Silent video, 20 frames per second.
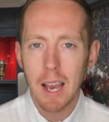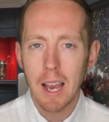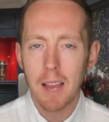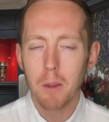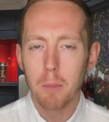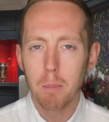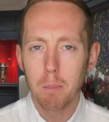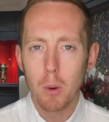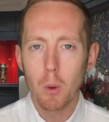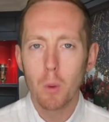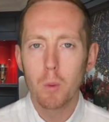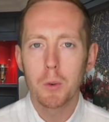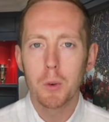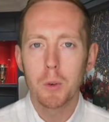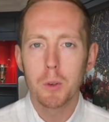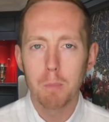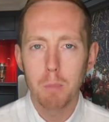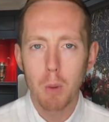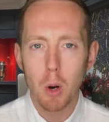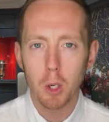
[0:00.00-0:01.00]
and the
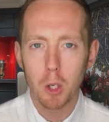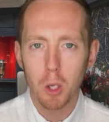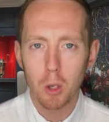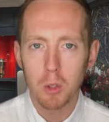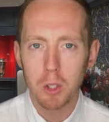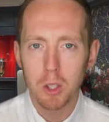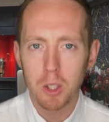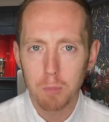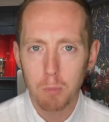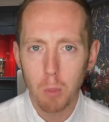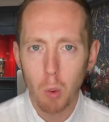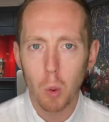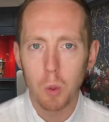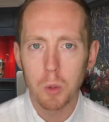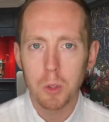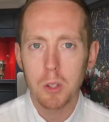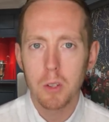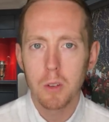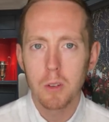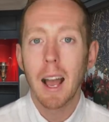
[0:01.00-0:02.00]
Milford Mercury
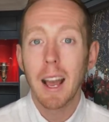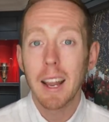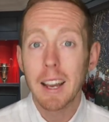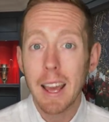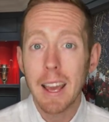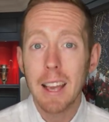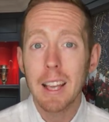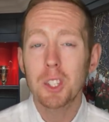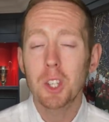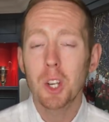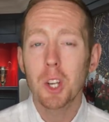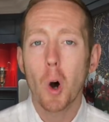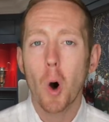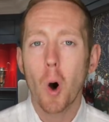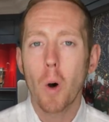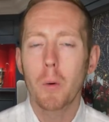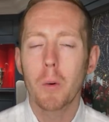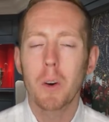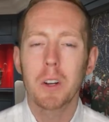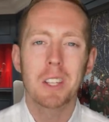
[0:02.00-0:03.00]
Sport. And he's going to
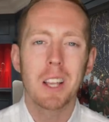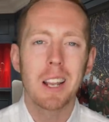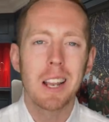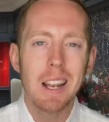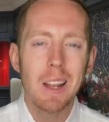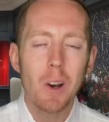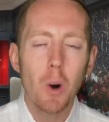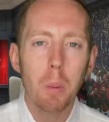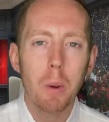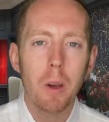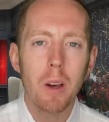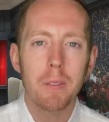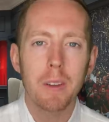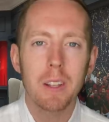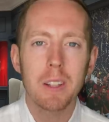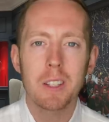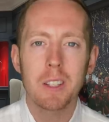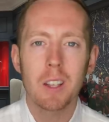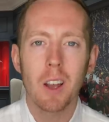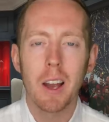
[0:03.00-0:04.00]
offer us a little bit of
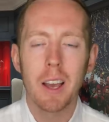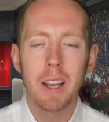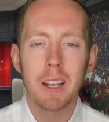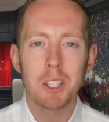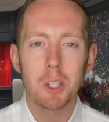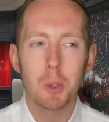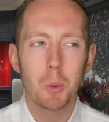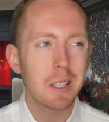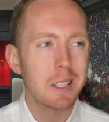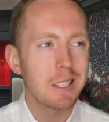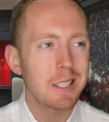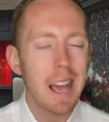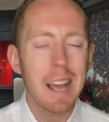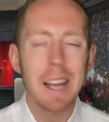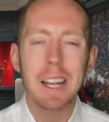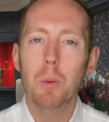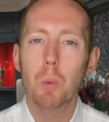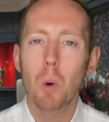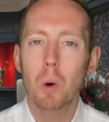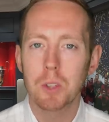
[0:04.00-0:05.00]
insight into
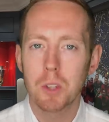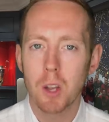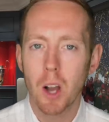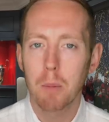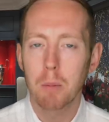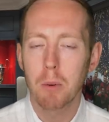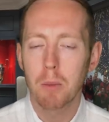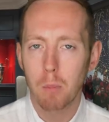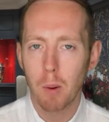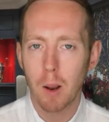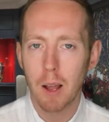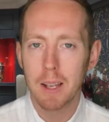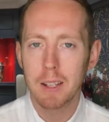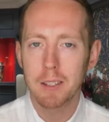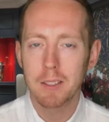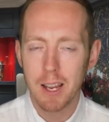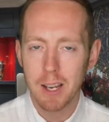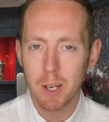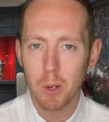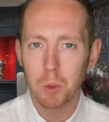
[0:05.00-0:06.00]
exactly what type of player
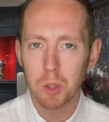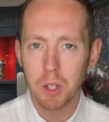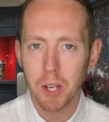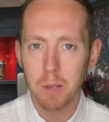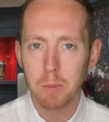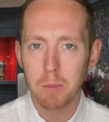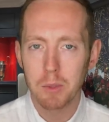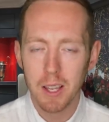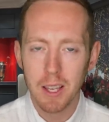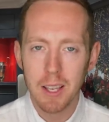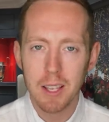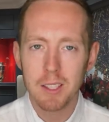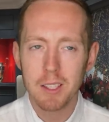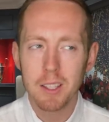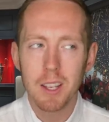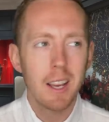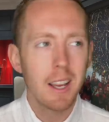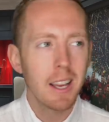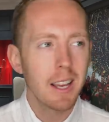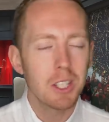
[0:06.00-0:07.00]
Daniel James is,
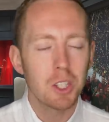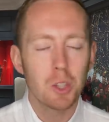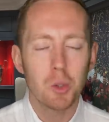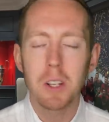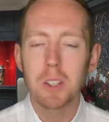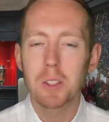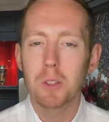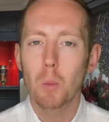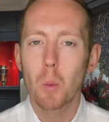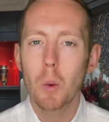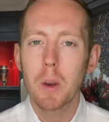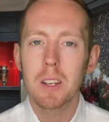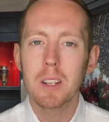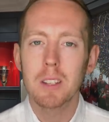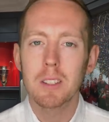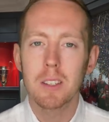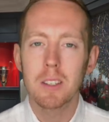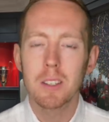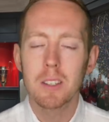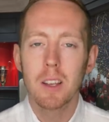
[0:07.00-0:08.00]
his strengths and
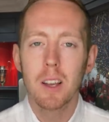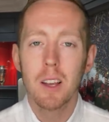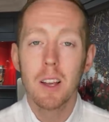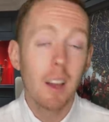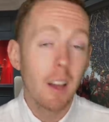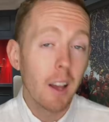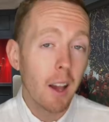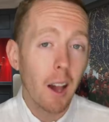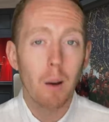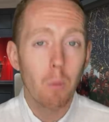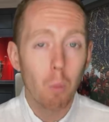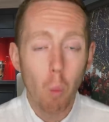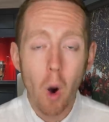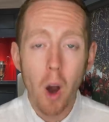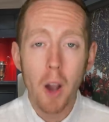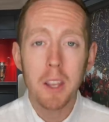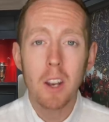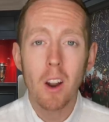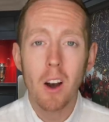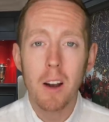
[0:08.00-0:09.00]
weaknesses, and
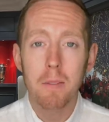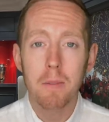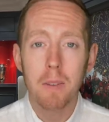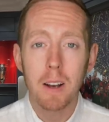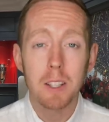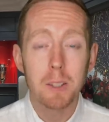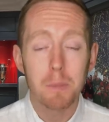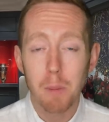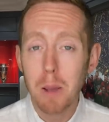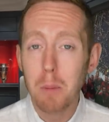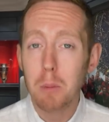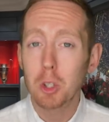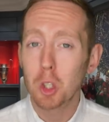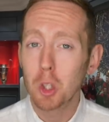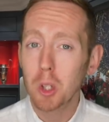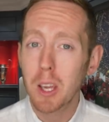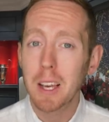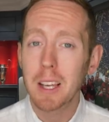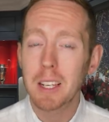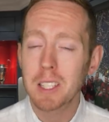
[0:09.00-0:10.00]
why United fans maybe
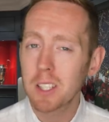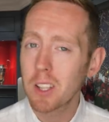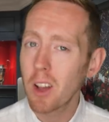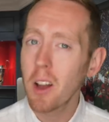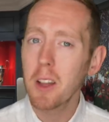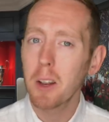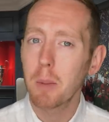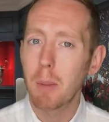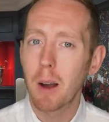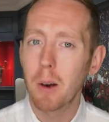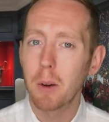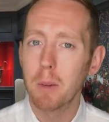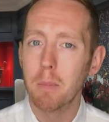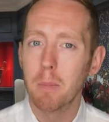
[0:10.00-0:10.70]
should get excited about